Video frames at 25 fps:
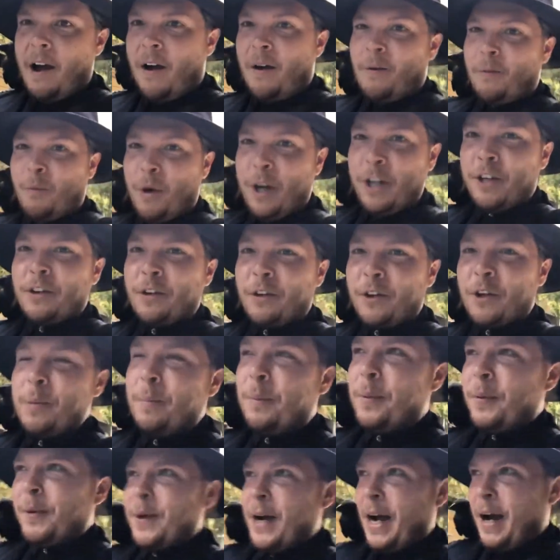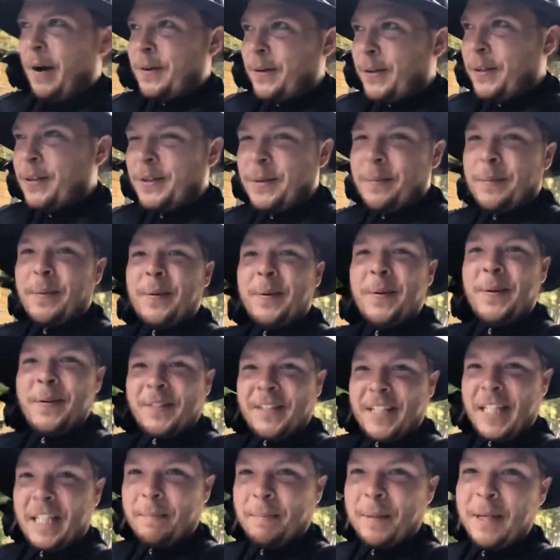One group, our group,
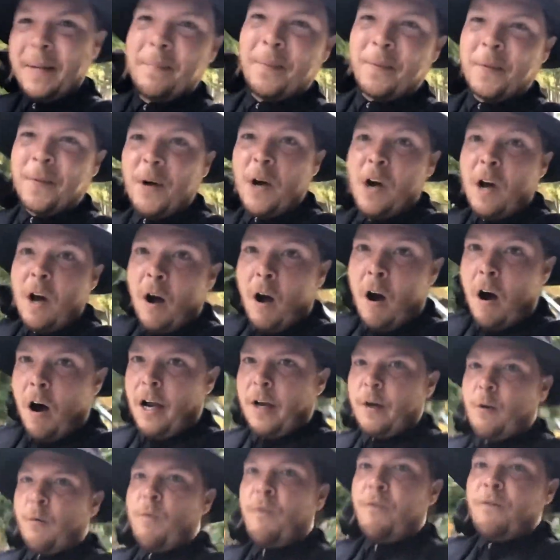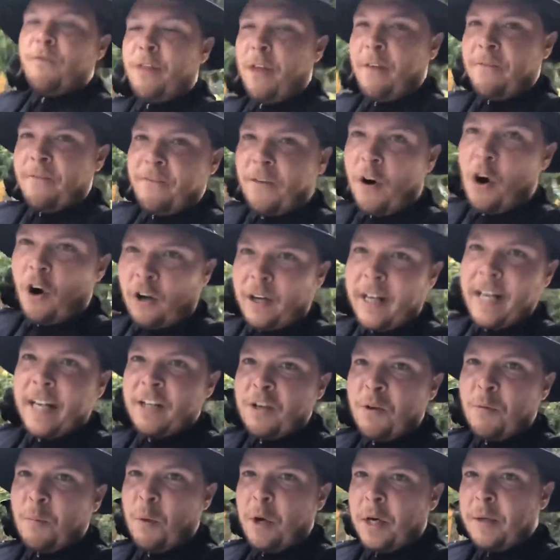six people on the far
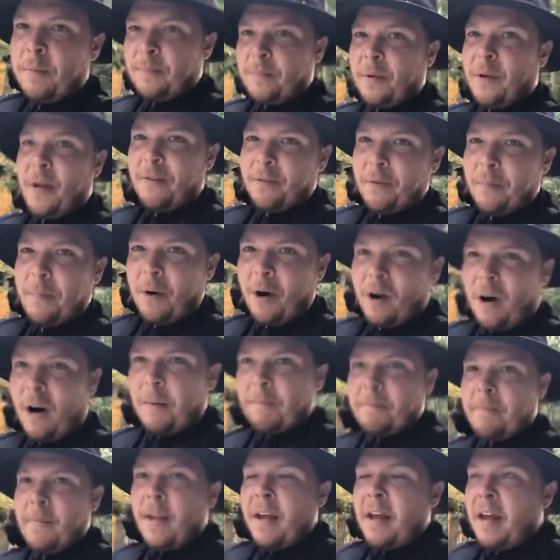end of one of the bar,